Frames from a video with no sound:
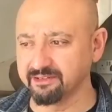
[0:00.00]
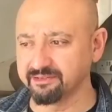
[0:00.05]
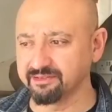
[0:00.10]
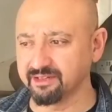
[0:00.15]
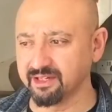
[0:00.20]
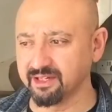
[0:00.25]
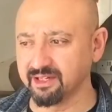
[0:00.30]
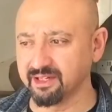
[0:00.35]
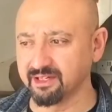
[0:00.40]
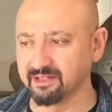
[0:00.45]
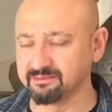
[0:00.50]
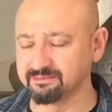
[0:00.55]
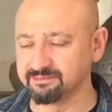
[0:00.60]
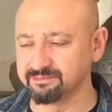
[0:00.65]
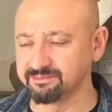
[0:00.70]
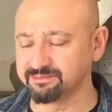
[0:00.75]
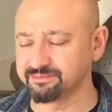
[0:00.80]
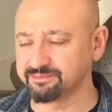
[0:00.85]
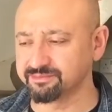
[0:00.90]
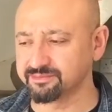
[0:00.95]
of
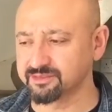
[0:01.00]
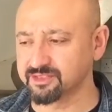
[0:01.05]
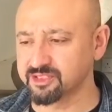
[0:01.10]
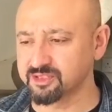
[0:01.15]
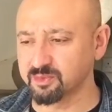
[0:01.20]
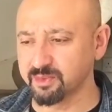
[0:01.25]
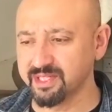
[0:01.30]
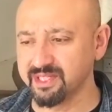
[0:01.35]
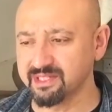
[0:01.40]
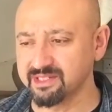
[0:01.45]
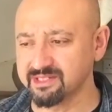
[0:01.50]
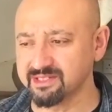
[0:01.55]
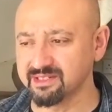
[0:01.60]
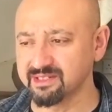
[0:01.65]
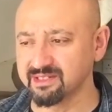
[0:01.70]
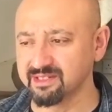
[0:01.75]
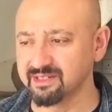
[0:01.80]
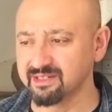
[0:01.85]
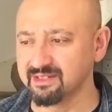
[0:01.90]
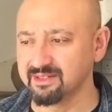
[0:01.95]
sweet,
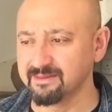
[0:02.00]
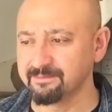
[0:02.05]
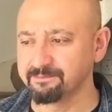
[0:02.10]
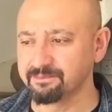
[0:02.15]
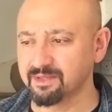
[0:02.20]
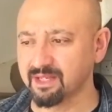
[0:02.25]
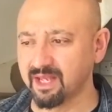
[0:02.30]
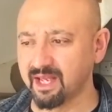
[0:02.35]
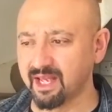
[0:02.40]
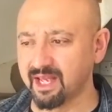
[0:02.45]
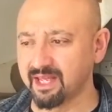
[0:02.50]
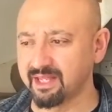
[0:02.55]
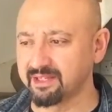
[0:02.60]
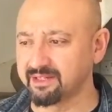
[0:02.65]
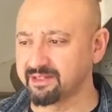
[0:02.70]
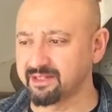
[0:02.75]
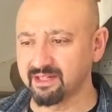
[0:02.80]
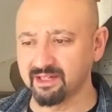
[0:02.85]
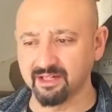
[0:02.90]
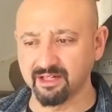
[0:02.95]

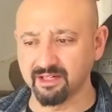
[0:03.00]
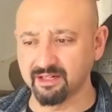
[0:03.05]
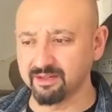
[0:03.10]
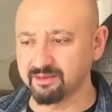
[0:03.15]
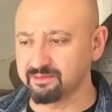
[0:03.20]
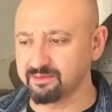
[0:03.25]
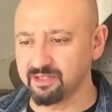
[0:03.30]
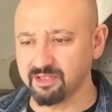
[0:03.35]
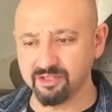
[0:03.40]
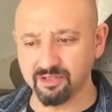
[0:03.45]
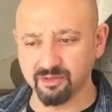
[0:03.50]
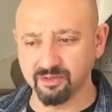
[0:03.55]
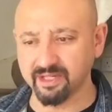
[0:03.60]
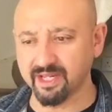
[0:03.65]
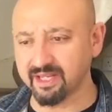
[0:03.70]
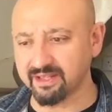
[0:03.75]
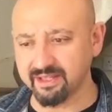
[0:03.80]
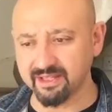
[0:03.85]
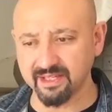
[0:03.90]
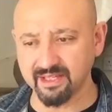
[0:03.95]
and you
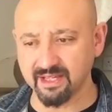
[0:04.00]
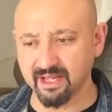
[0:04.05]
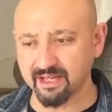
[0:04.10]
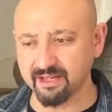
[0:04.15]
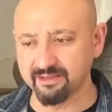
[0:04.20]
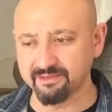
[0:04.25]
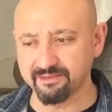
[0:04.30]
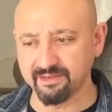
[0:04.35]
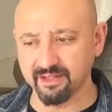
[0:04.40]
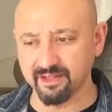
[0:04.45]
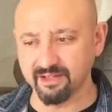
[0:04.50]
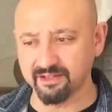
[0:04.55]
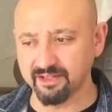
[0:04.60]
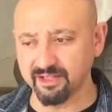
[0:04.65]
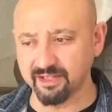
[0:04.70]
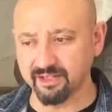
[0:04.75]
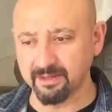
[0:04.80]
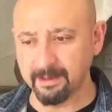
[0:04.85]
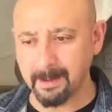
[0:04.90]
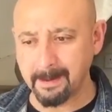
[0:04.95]
don't get the kind of
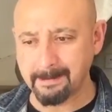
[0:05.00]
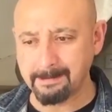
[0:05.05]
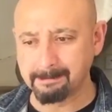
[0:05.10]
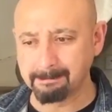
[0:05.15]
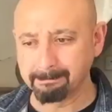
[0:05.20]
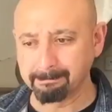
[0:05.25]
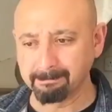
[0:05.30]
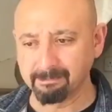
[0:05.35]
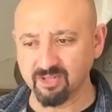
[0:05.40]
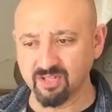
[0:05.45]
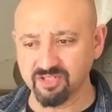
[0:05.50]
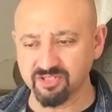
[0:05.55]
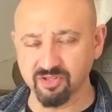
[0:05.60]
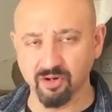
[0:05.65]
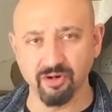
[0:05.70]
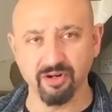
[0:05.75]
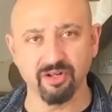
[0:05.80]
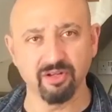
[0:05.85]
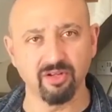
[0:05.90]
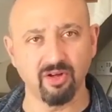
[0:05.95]
the
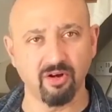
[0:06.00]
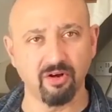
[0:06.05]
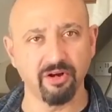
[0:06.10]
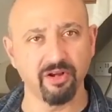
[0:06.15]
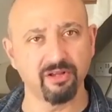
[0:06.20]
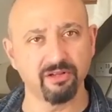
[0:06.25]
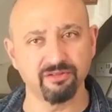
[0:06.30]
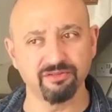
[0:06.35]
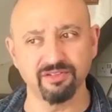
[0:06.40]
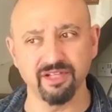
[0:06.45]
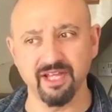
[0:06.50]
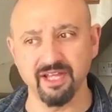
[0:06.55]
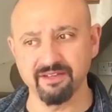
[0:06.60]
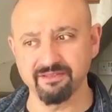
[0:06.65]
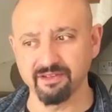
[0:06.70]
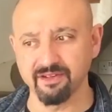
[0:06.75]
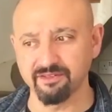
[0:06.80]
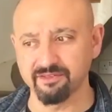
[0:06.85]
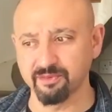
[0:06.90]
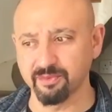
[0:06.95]
soil oil
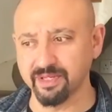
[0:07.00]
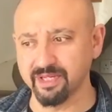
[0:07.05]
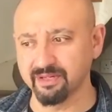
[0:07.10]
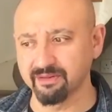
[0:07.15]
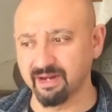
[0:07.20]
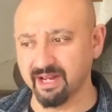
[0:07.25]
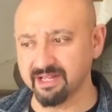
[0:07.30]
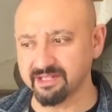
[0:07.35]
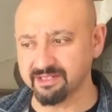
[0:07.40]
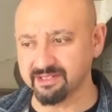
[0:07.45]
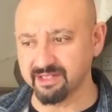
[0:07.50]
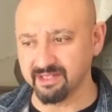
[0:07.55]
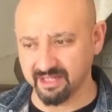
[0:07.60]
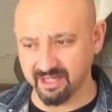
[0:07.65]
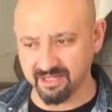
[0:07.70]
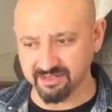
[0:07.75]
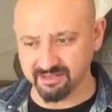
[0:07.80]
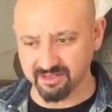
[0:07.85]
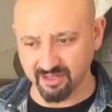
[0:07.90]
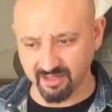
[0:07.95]
flavour of the wheatgrass.
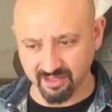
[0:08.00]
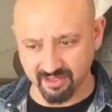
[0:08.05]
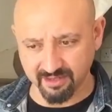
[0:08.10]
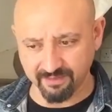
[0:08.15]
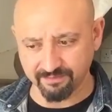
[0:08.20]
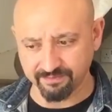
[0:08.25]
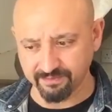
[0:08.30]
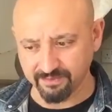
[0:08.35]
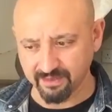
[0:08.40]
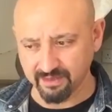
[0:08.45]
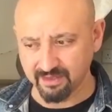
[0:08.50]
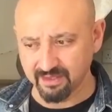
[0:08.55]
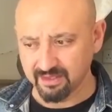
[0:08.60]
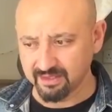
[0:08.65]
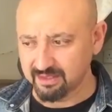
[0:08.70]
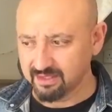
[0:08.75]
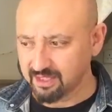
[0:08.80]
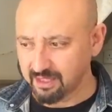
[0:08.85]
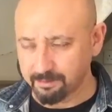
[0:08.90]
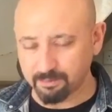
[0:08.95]
It has got
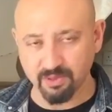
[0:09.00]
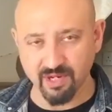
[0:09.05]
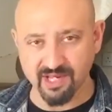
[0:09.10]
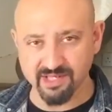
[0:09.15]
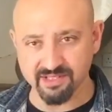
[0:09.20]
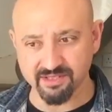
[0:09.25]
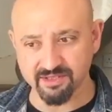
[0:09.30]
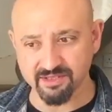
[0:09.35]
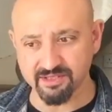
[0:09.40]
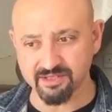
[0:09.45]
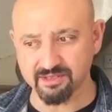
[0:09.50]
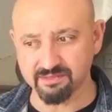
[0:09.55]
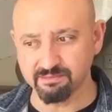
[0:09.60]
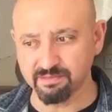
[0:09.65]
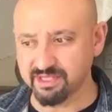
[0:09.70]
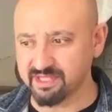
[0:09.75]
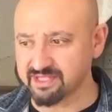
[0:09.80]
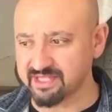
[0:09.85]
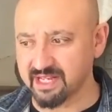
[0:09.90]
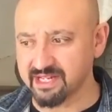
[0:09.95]
a presence,
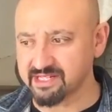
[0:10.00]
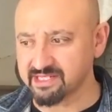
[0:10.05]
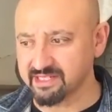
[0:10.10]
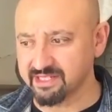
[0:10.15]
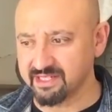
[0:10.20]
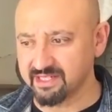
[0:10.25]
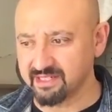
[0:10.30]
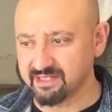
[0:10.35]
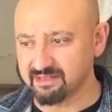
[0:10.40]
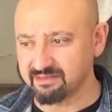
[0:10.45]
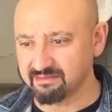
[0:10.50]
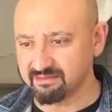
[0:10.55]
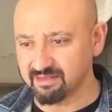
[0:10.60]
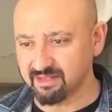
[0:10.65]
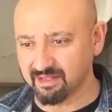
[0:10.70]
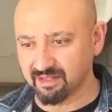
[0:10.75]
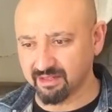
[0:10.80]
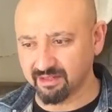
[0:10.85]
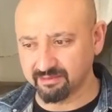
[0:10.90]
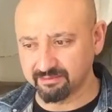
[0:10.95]
but it's actually
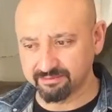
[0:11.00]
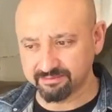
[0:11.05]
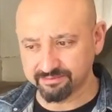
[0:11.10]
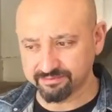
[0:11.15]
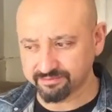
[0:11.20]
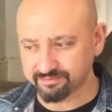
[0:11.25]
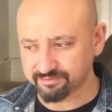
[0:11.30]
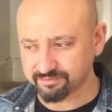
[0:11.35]
an